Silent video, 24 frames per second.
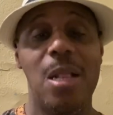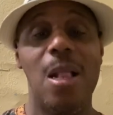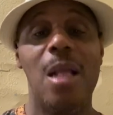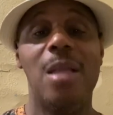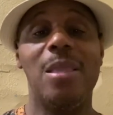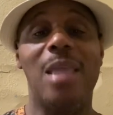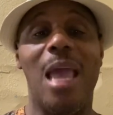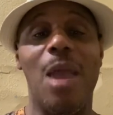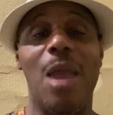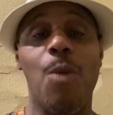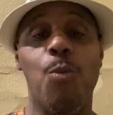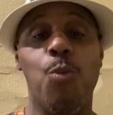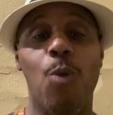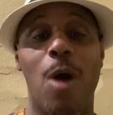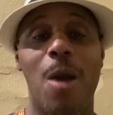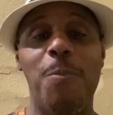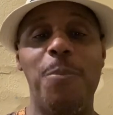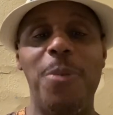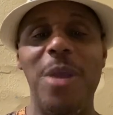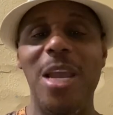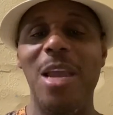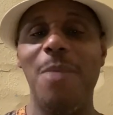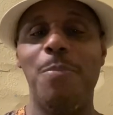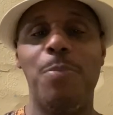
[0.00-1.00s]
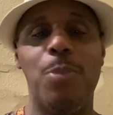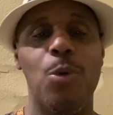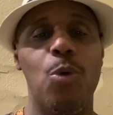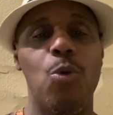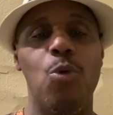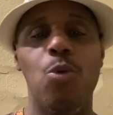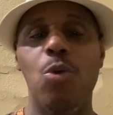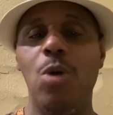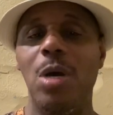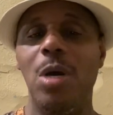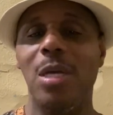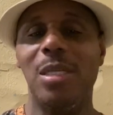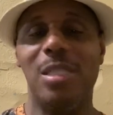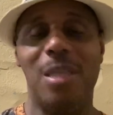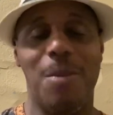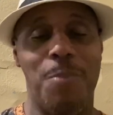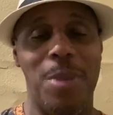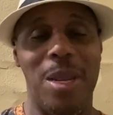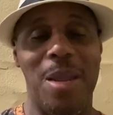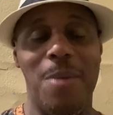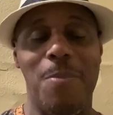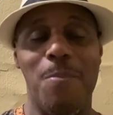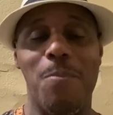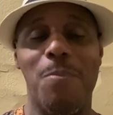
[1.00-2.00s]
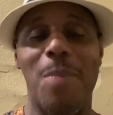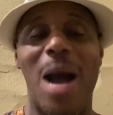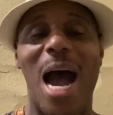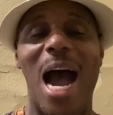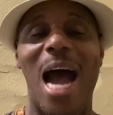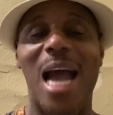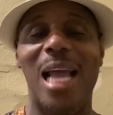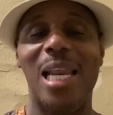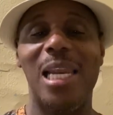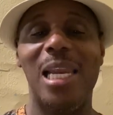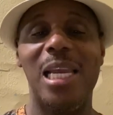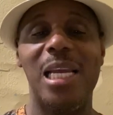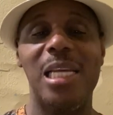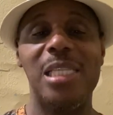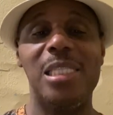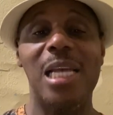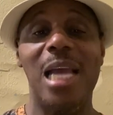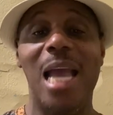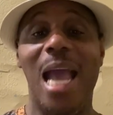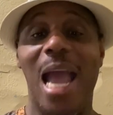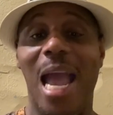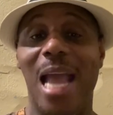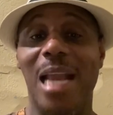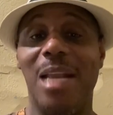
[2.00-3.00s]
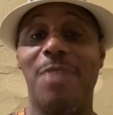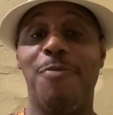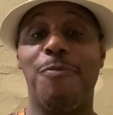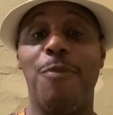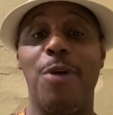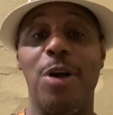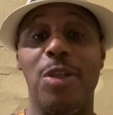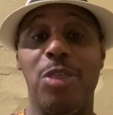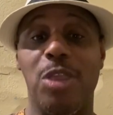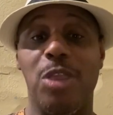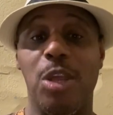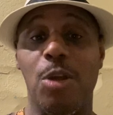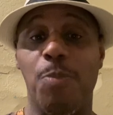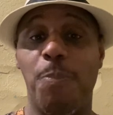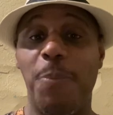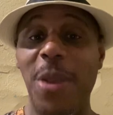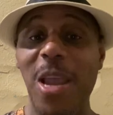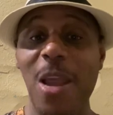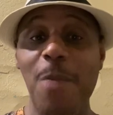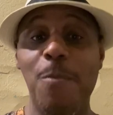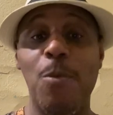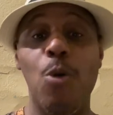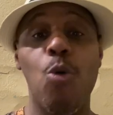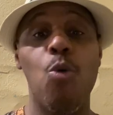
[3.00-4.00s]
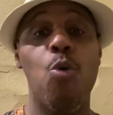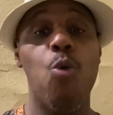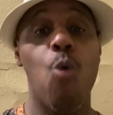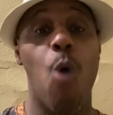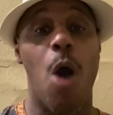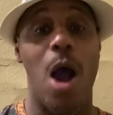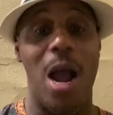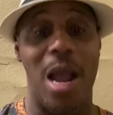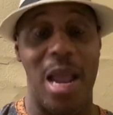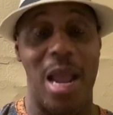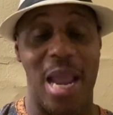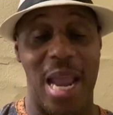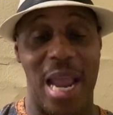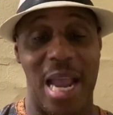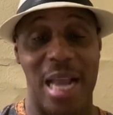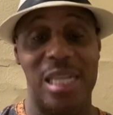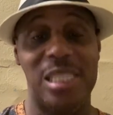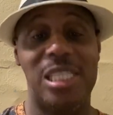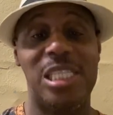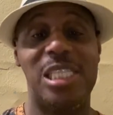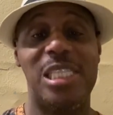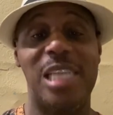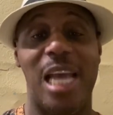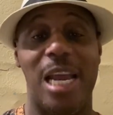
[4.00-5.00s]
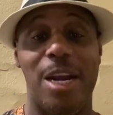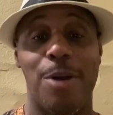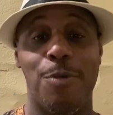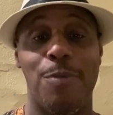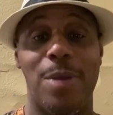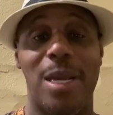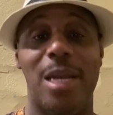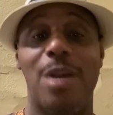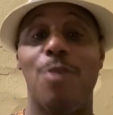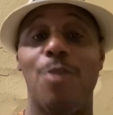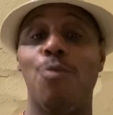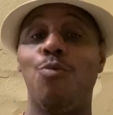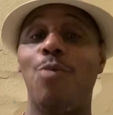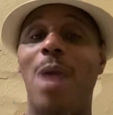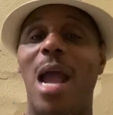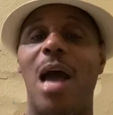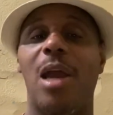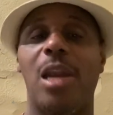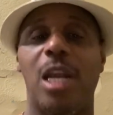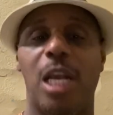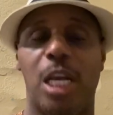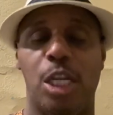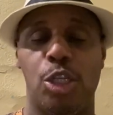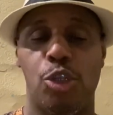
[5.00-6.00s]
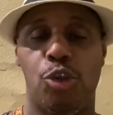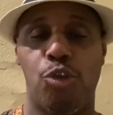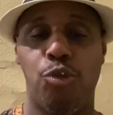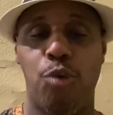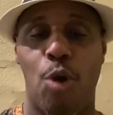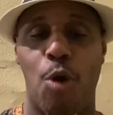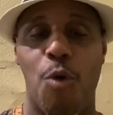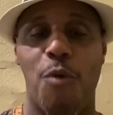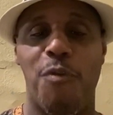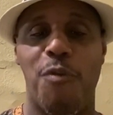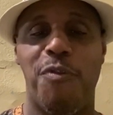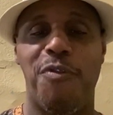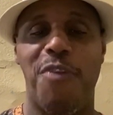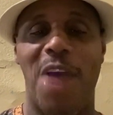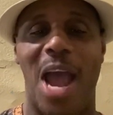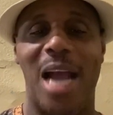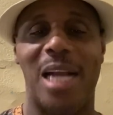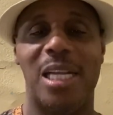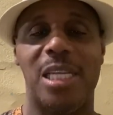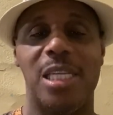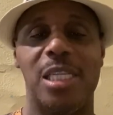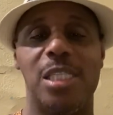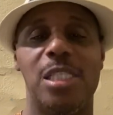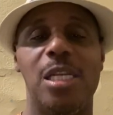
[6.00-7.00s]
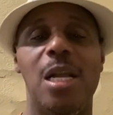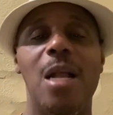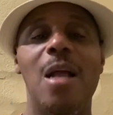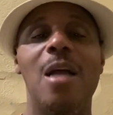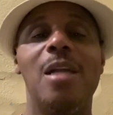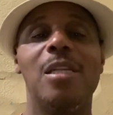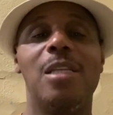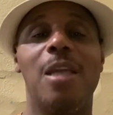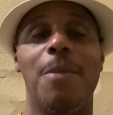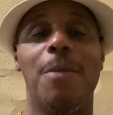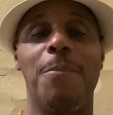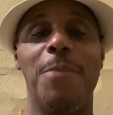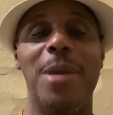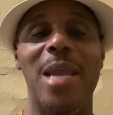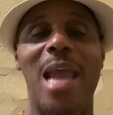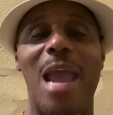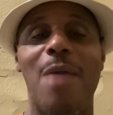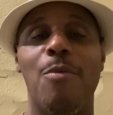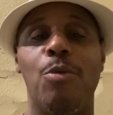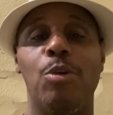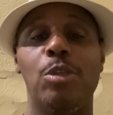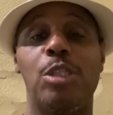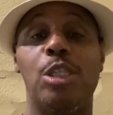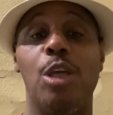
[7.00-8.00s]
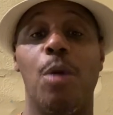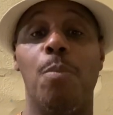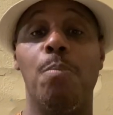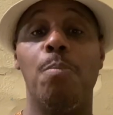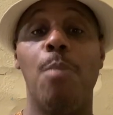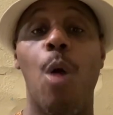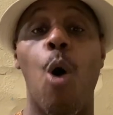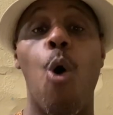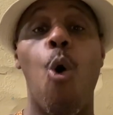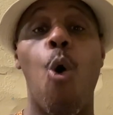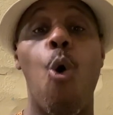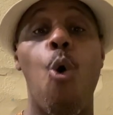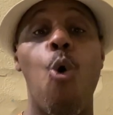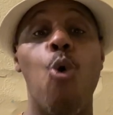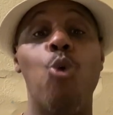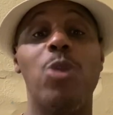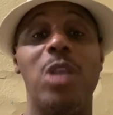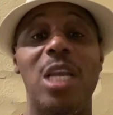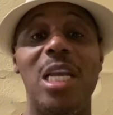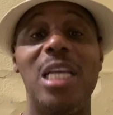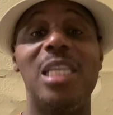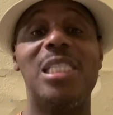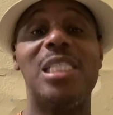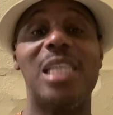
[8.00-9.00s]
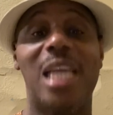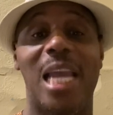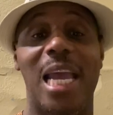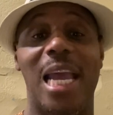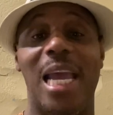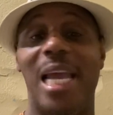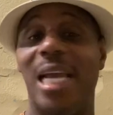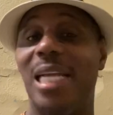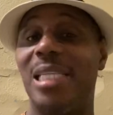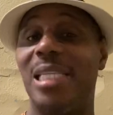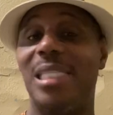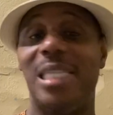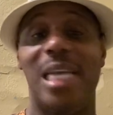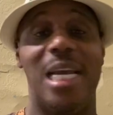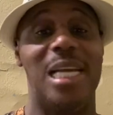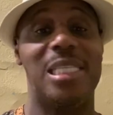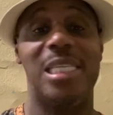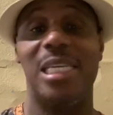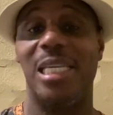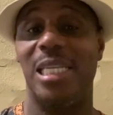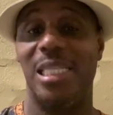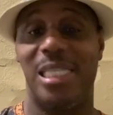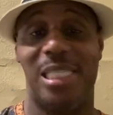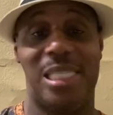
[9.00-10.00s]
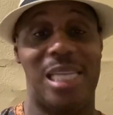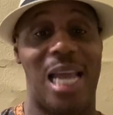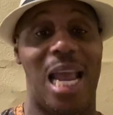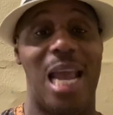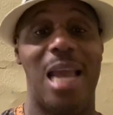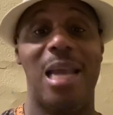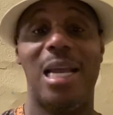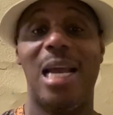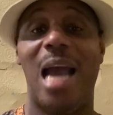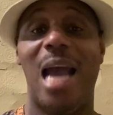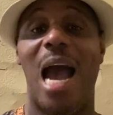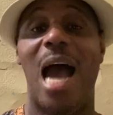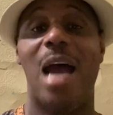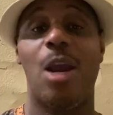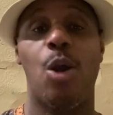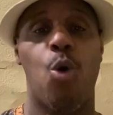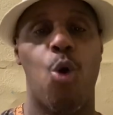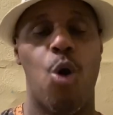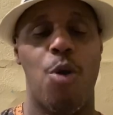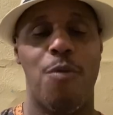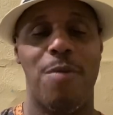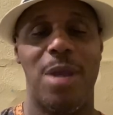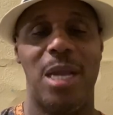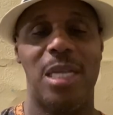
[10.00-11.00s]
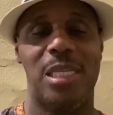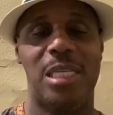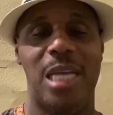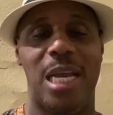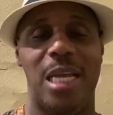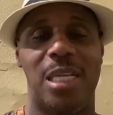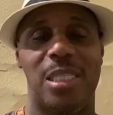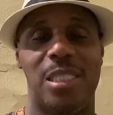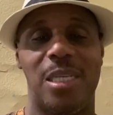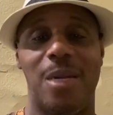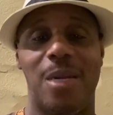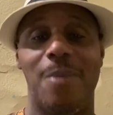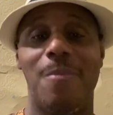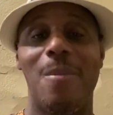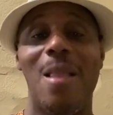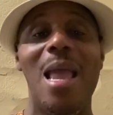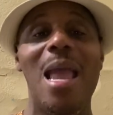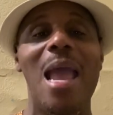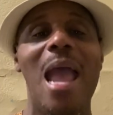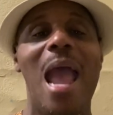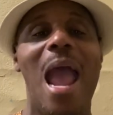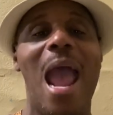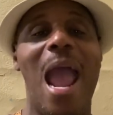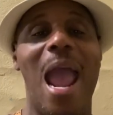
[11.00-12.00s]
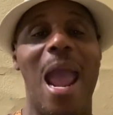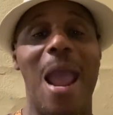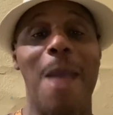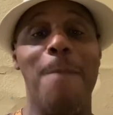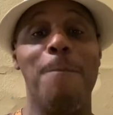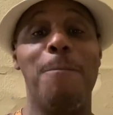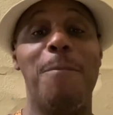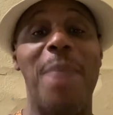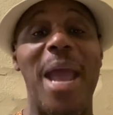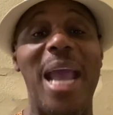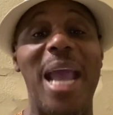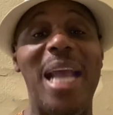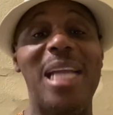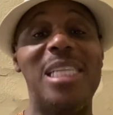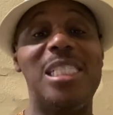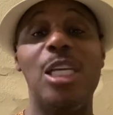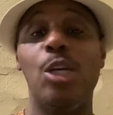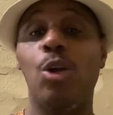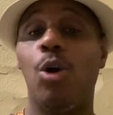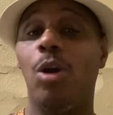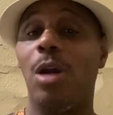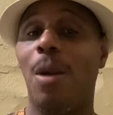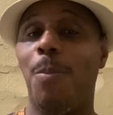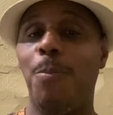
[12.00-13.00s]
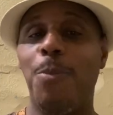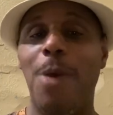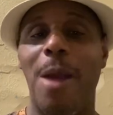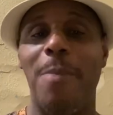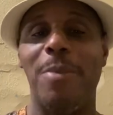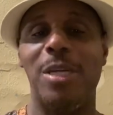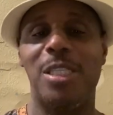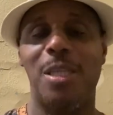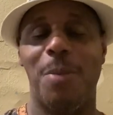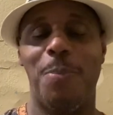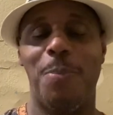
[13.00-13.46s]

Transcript: They want people to be mindless, and for the people who are centering around the control factors to be able to mold these kids into the same kind of orientation and base it on the premise of